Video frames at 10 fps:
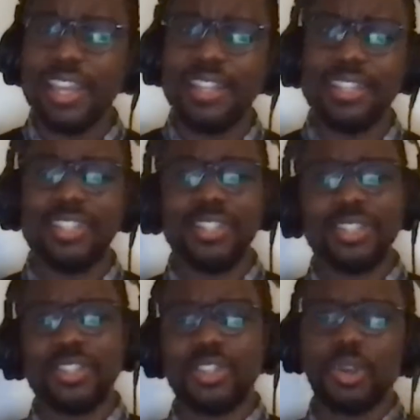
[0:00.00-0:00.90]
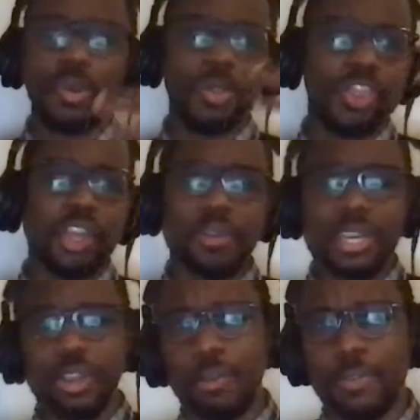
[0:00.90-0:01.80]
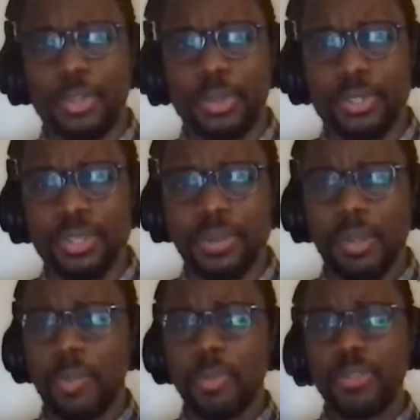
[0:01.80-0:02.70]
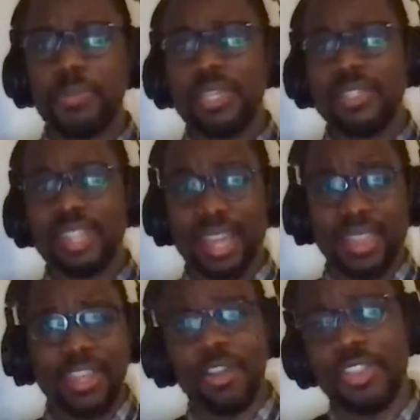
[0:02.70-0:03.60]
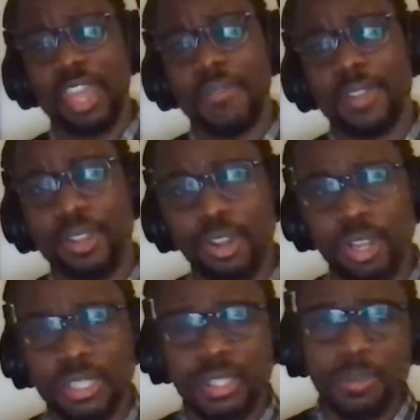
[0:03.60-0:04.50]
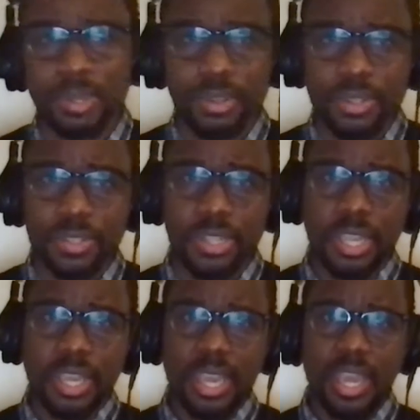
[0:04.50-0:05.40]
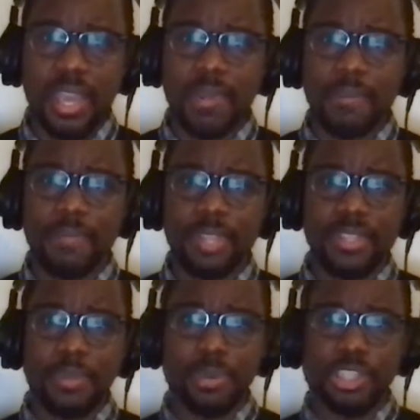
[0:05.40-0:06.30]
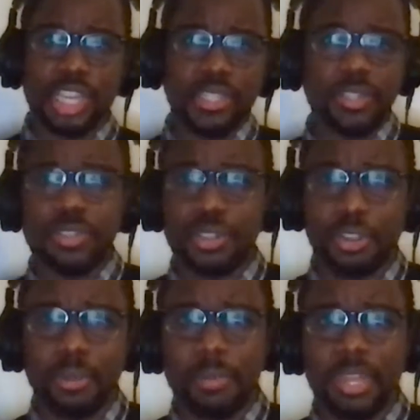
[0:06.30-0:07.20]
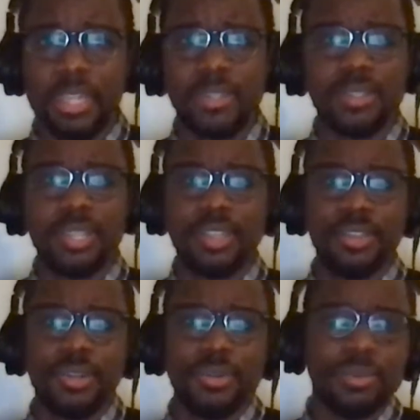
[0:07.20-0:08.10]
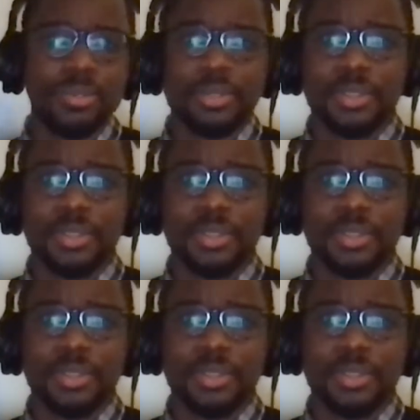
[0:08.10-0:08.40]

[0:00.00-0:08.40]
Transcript: is just so thoroughly overused and almost means nothing on the African continent because um, it's a projected term that, you know,